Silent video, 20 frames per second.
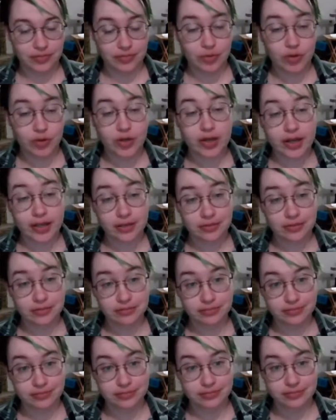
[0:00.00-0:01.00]
Well, good.
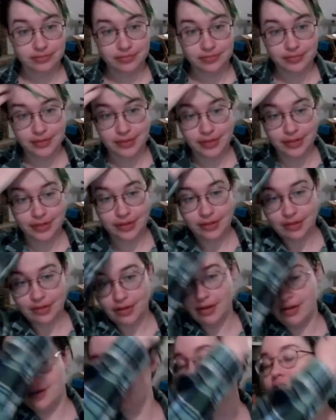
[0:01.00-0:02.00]

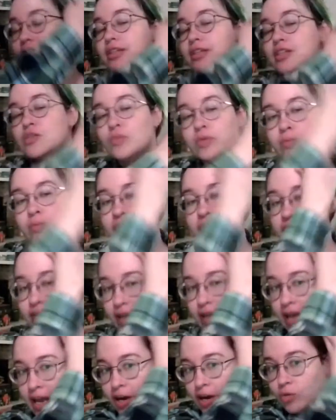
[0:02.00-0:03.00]
It's one piece of
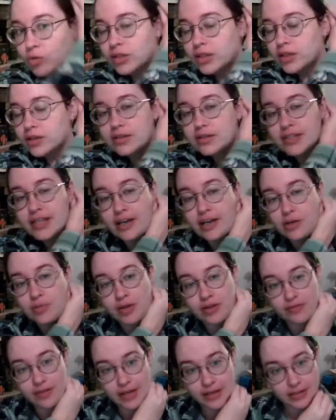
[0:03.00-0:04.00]
hair will not stay on
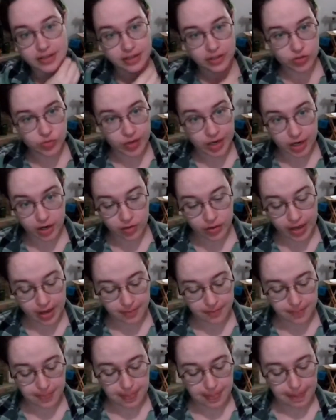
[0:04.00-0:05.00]
my face, I swear.
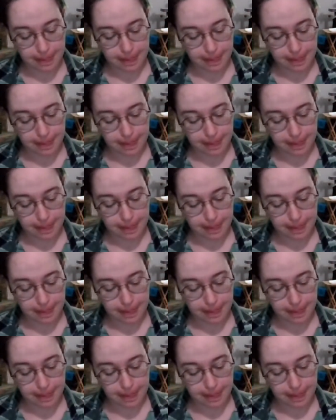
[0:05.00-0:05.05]
Okay.